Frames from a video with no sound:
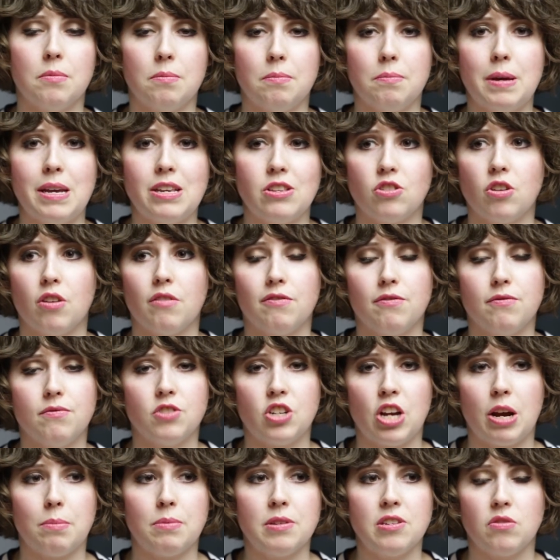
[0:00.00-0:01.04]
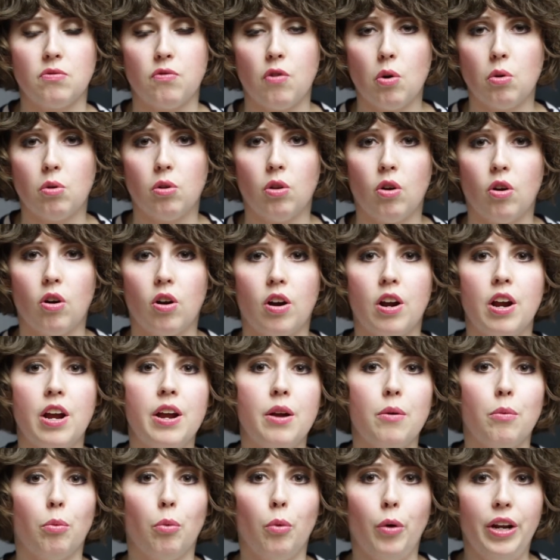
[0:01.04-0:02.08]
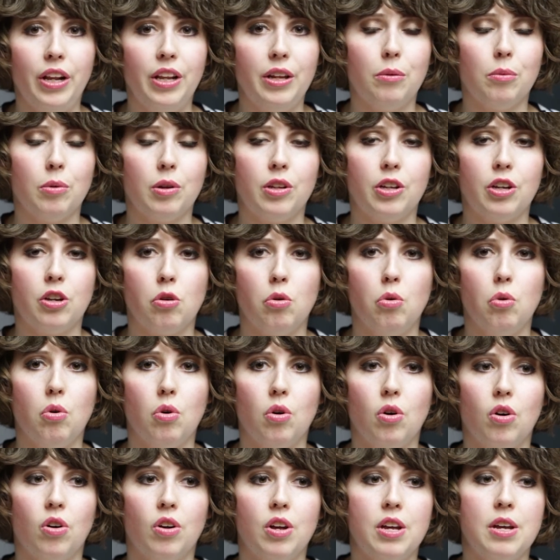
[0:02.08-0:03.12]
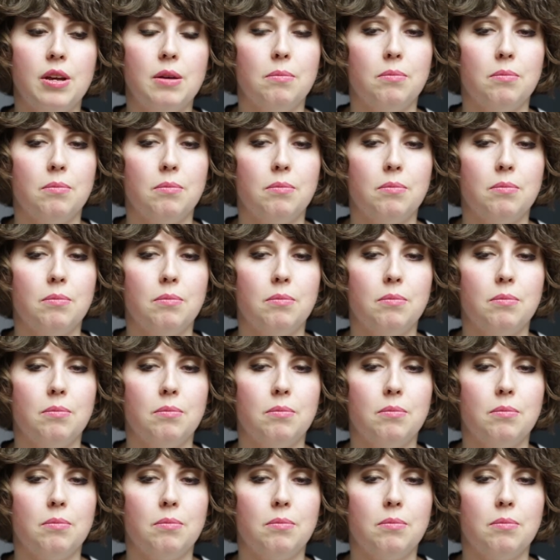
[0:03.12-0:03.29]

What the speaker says: based on Japanese folklore. Really, really cool.